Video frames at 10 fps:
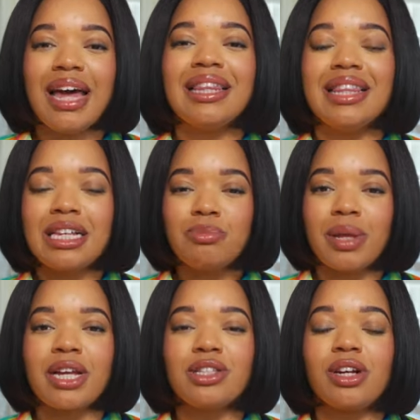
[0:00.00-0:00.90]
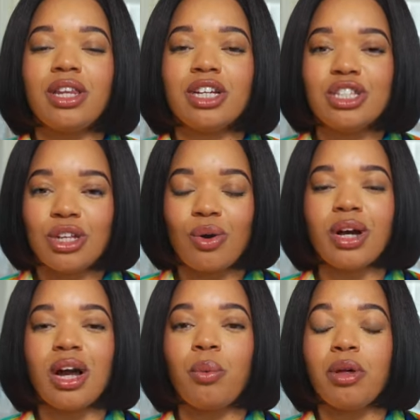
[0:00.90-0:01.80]
This blazer looks so
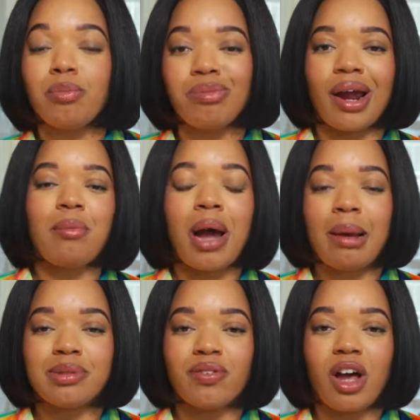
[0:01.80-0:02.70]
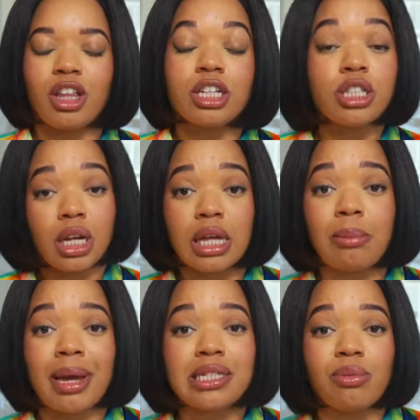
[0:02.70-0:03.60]
good with bright pops of color. It's gonna look
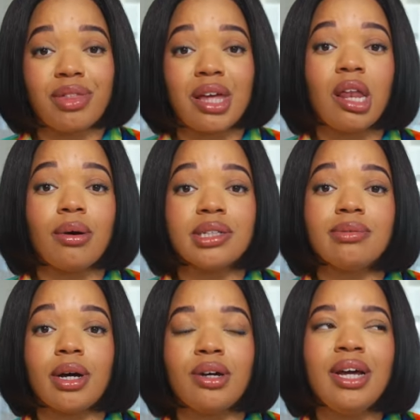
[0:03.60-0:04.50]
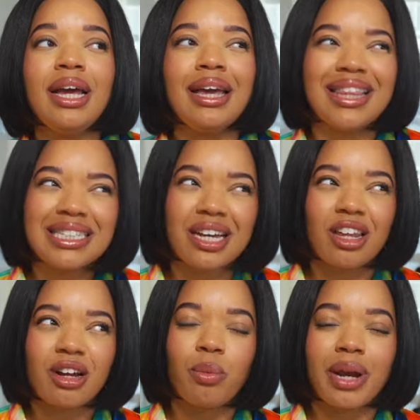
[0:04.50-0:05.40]
amazing with yellow as well. And that's a
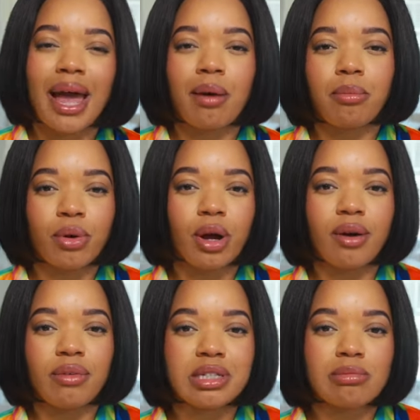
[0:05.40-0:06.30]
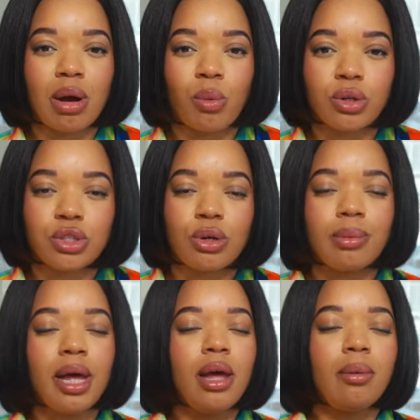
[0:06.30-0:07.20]
color I wanna add more of into my
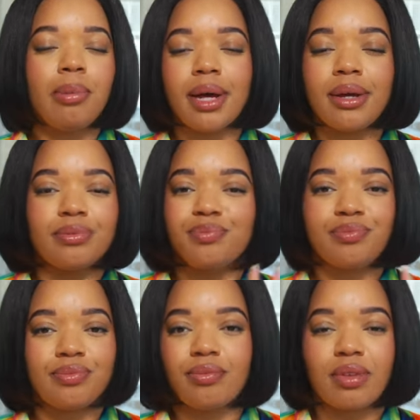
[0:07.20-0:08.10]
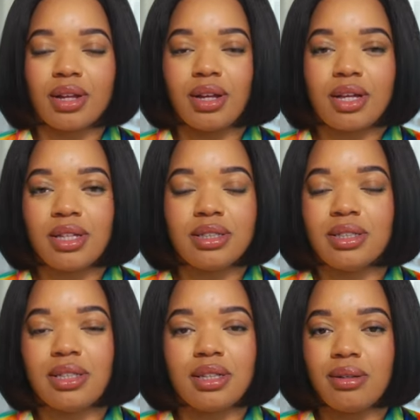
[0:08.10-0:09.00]
wardrobe, but
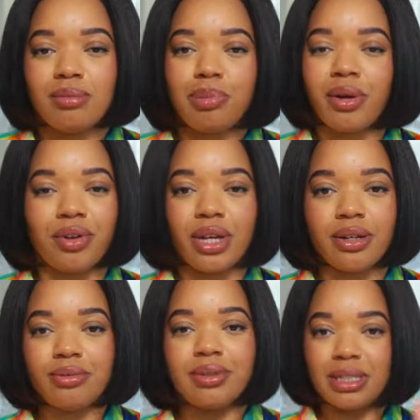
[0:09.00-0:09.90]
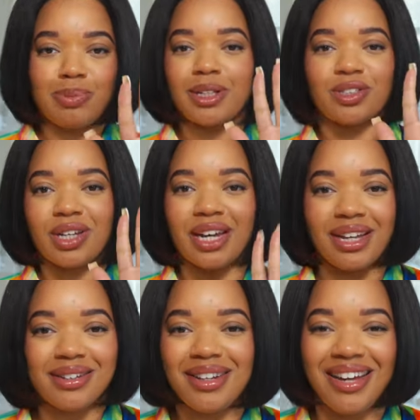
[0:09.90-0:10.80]
period. This blazer's good.